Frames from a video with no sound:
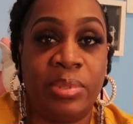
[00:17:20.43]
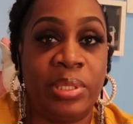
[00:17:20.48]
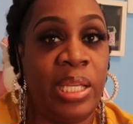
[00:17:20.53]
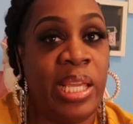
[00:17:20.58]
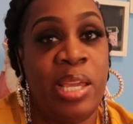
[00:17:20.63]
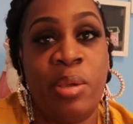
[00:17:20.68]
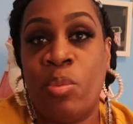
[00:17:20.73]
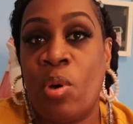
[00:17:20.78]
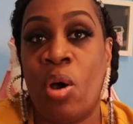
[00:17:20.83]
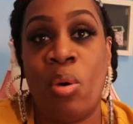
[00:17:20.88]

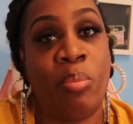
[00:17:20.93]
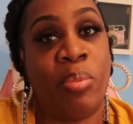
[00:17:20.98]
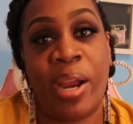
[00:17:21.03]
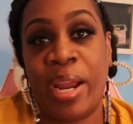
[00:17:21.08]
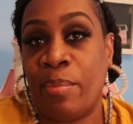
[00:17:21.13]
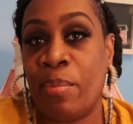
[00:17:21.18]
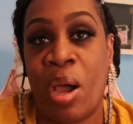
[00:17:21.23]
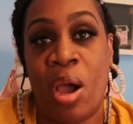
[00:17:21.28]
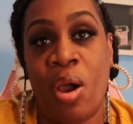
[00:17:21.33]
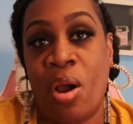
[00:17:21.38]
he won't
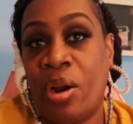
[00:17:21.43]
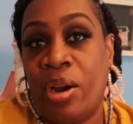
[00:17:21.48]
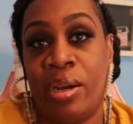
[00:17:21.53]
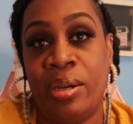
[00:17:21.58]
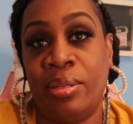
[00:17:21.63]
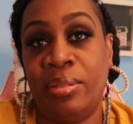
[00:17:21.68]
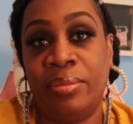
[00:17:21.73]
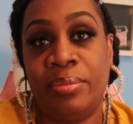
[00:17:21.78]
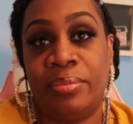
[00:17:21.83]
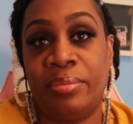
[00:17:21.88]
break my
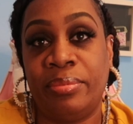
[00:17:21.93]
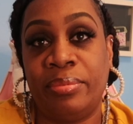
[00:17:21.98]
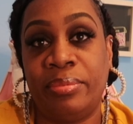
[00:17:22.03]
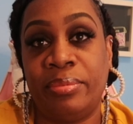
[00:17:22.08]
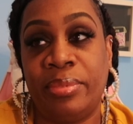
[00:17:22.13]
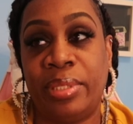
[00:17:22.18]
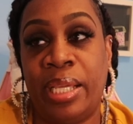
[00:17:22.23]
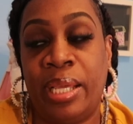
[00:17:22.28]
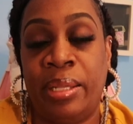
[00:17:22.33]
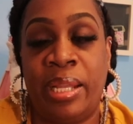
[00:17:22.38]
heart
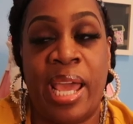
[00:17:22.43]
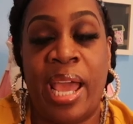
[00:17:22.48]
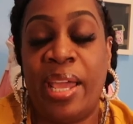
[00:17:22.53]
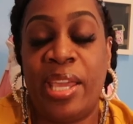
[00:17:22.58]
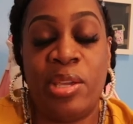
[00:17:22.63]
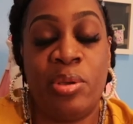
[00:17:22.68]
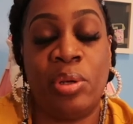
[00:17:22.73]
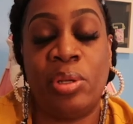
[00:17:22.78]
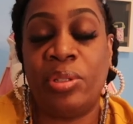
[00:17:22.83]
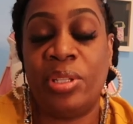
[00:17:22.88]
and that
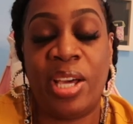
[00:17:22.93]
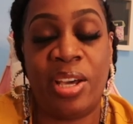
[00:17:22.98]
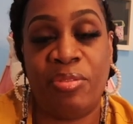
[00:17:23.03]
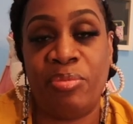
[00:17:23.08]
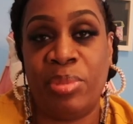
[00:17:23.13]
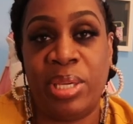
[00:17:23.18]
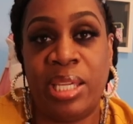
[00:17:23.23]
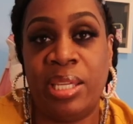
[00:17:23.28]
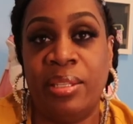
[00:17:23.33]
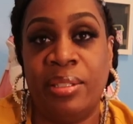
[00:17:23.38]
he'll love
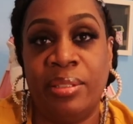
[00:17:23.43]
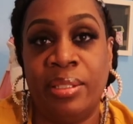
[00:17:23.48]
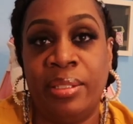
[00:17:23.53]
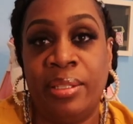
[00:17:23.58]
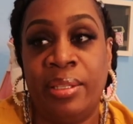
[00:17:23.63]
me